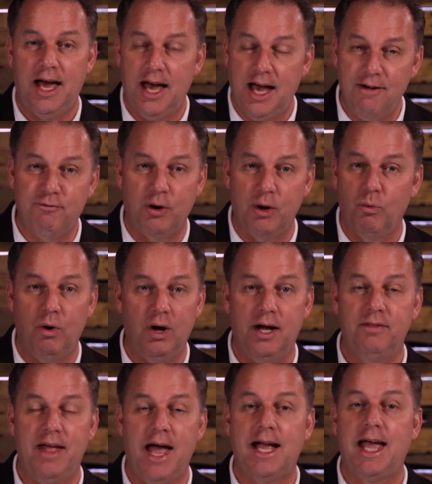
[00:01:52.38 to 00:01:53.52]

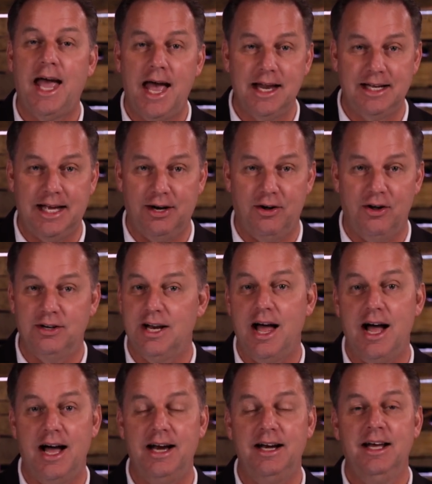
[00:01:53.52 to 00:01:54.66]
Everyone that can get
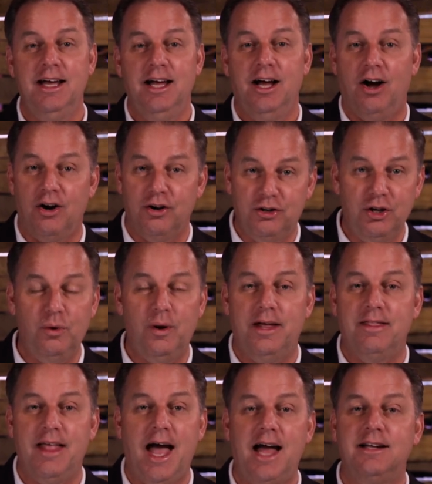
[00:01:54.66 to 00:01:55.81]
online are
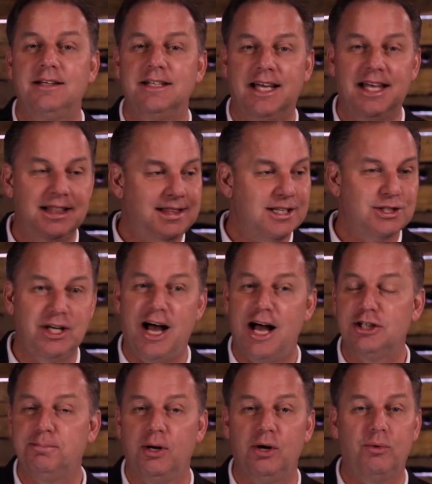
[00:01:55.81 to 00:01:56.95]
doing that to get this
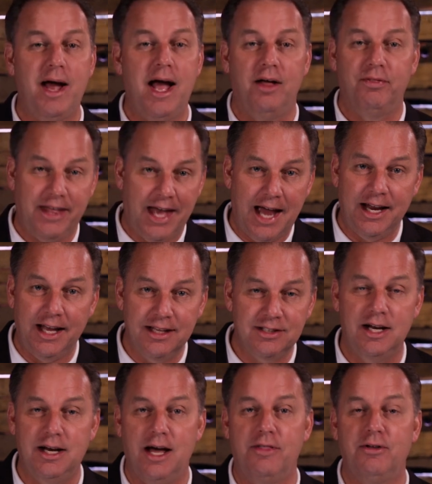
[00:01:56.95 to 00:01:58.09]
gospel around. That is
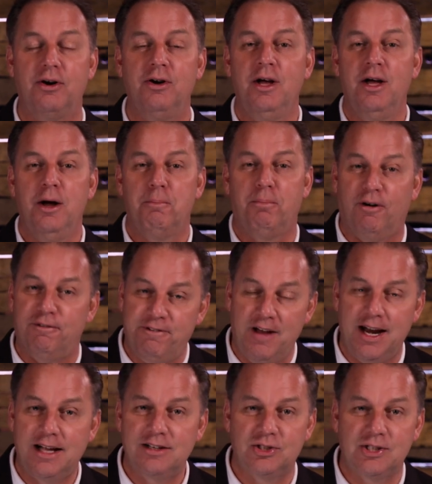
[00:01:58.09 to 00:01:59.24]
another
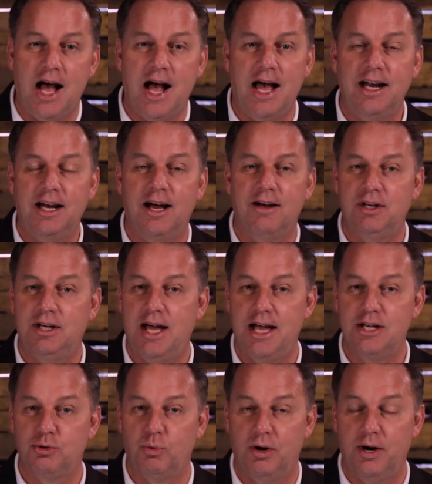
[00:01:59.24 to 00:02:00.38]
prophetic sign of the
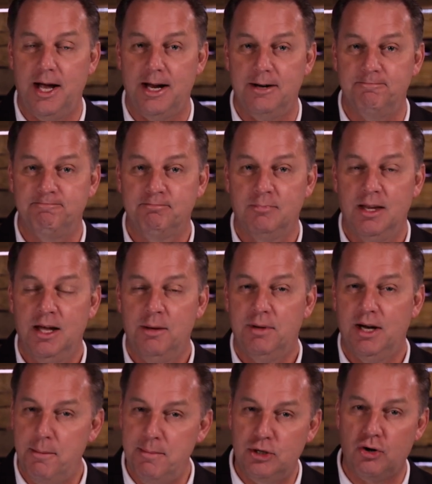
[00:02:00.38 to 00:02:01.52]
days we're in.
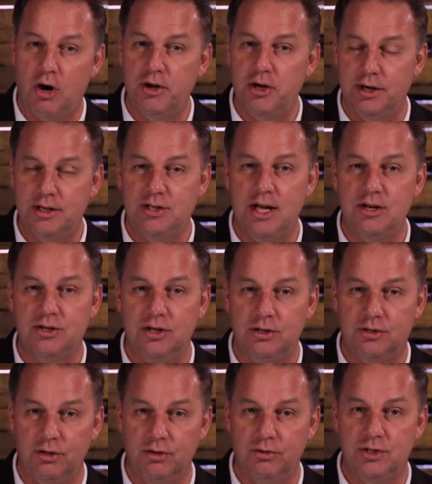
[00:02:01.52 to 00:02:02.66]
But let me draw your attention
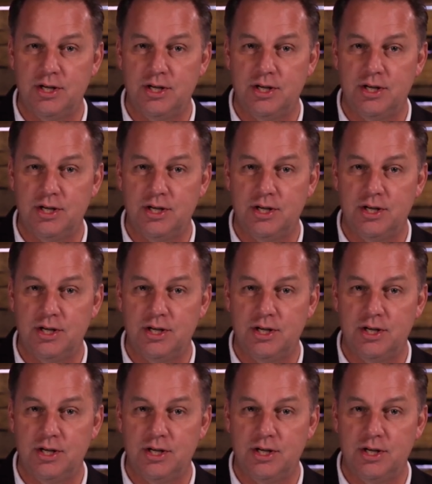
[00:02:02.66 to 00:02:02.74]
to